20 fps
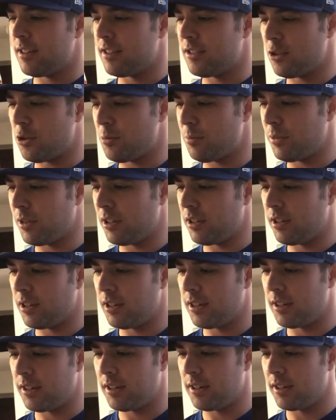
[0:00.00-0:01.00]
open,
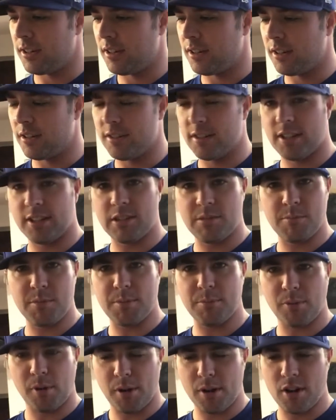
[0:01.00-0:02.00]
take the
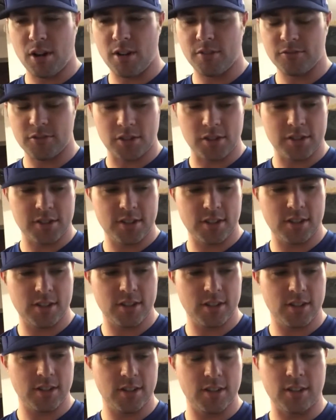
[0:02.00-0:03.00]
membrane off, and I'll
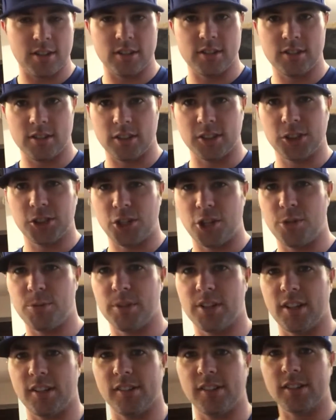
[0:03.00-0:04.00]
season it, and I'll show you
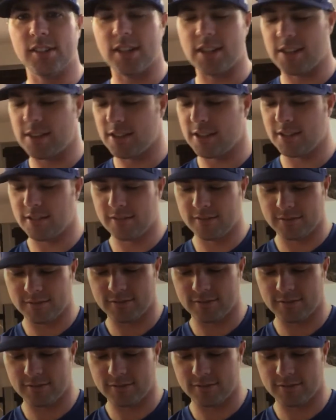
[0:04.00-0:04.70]
what they look like then.